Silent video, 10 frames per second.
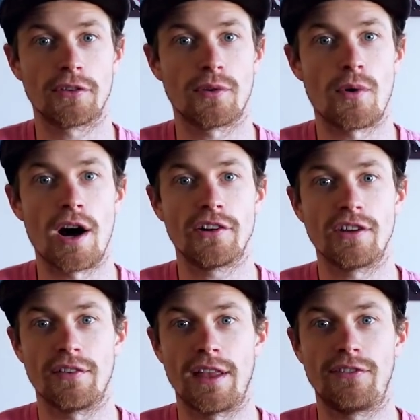to watch
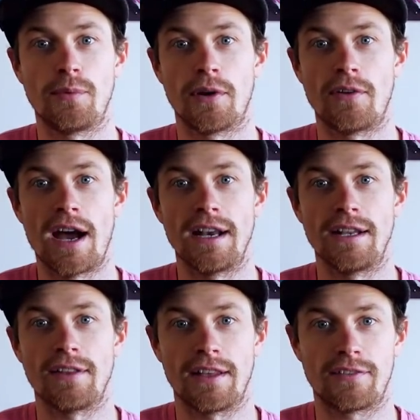unless you were
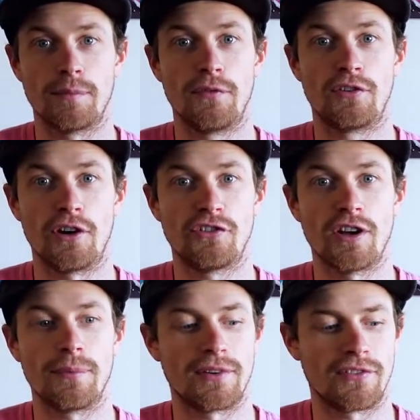riding like smooth dirt
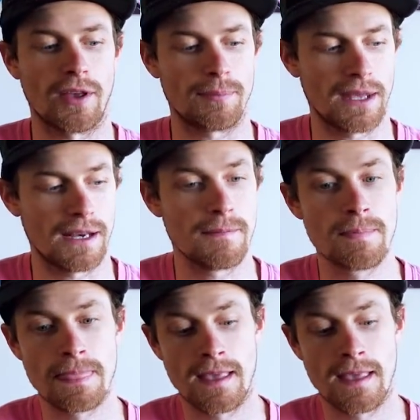jumps or something.